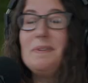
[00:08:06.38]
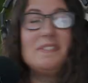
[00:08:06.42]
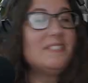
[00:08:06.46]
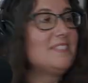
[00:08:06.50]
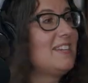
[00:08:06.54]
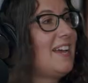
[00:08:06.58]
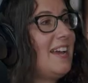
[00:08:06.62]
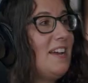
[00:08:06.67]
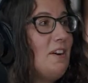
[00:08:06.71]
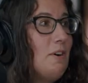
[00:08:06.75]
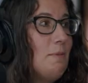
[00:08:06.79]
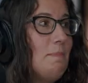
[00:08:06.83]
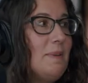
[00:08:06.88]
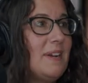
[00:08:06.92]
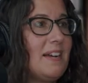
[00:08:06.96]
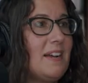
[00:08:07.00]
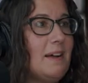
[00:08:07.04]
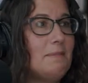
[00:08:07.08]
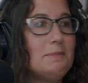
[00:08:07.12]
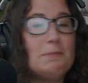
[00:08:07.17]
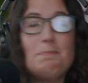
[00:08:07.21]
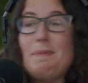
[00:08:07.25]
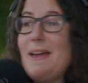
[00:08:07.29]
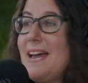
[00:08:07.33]
it. I hope it
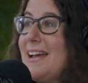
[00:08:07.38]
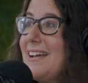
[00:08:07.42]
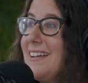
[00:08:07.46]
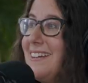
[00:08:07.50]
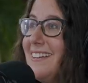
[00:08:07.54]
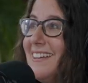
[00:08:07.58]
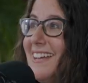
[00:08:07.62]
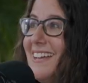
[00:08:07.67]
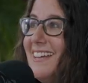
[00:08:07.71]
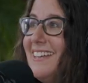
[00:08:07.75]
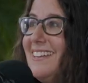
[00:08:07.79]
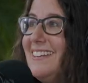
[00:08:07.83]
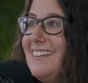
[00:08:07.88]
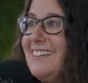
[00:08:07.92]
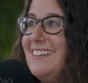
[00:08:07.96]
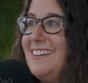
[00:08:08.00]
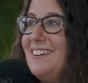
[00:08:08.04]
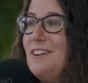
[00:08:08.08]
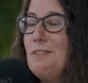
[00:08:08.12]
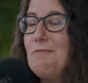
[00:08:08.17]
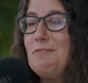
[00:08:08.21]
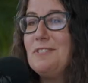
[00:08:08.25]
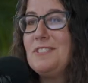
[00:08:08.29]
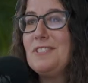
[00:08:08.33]
comes back and yeah.
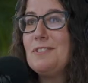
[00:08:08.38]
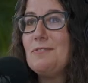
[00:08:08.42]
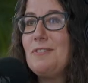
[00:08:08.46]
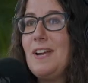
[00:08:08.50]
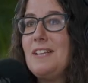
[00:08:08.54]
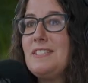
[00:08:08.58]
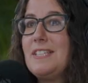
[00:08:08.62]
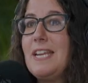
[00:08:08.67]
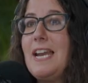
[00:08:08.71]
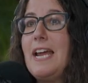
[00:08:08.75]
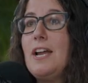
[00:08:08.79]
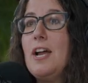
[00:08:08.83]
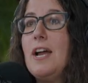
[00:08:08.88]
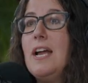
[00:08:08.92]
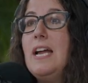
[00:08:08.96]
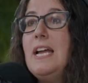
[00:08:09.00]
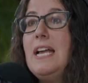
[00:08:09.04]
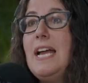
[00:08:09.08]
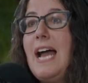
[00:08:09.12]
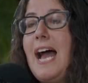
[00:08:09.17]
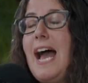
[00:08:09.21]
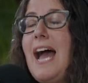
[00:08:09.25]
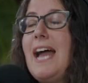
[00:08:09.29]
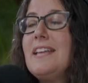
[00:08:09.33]
hope it survives. And I,
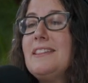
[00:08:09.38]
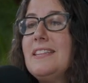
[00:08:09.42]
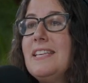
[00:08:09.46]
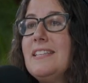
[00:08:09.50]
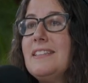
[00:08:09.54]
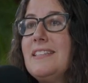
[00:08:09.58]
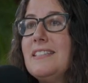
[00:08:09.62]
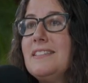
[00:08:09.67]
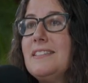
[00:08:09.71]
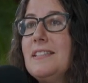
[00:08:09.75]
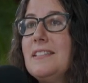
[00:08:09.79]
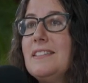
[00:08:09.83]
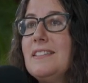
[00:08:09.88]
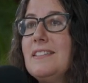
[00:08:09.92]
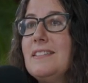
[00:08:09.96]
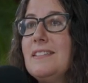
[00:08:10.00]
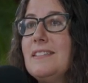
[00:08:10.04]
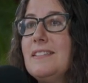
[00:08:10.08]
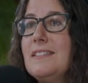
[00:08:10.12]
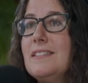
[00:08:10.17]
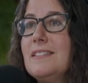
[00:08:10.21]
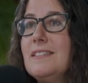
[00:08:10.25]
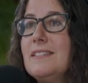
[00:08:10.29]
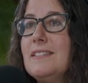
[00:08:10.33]
I think that the
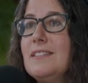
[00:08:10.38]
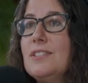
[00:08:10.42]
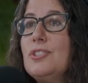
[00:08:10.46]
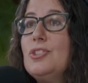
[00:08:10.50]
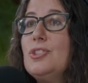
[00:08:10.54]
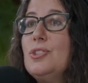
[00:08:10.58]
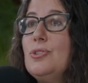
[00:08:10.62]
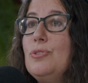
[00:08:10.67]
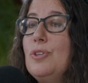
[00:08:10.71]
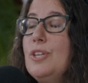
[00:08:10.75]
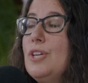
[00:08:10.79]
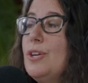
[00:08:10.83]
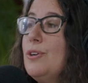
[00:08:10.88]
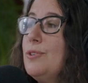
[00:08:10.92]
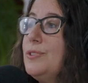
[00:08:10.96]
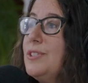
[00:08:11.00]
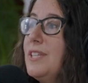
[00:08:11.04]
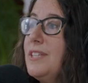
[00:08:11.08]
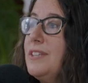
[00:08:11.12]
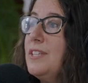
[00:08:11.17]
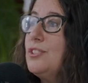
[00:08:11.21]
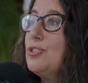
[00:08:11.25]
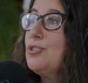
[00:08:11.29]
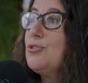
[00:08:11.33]
the the studios
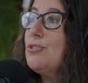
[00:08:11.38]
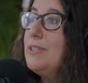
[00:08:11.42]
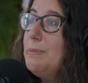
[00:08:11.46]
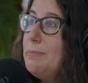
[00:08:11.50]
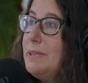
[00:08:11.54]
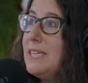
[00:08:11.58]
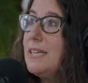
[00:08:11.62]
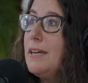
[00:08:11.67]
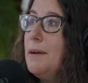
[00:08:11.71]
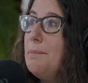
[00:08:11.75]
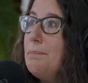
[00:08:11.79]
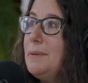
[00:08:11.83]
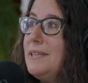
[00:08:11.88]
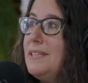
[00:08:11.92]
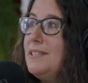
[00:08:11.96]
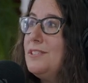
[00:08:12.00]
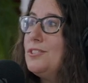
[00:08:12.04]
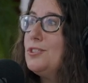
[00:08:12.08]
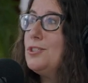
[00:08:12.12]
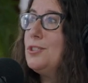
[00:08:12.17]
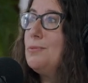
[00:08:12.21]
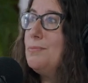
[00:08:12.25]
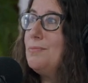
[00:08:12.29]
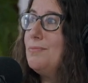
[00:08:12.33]
and the streaming companies
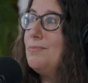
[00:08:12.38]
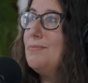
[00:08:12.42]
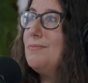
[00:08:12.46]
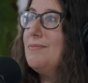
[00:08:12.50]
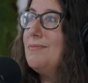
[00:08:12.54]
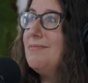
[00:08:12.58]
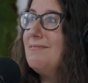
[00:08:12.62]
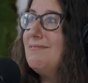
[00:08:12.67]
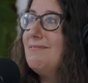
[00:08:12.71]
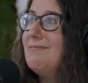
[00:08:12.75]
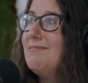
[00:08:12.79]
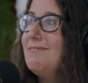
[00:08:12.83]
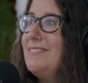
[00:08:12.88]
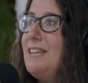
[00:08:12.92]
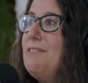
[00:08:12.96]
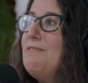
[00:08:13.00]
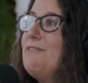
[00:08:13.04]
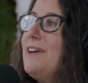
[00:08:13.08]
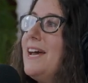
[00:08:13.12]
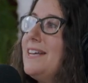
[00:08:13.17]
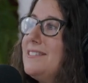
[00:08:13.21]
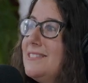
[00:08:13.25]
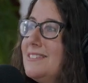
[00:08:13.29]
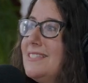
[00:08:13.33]
should
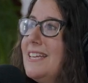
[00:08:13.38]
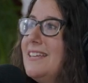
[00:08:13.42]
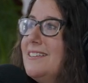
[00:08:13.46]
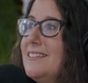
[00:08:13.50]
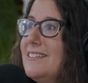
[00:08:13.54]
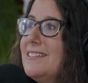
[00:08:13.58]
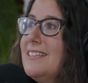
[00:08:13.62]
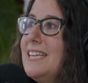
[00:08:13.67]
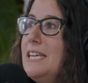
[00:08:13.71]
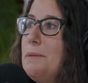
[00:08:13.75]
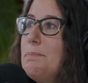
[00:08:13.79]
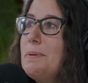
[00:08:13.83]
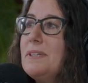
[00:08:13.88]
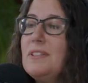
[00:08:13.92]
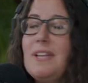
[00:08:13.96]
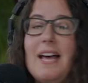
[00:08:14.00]
invest and keep it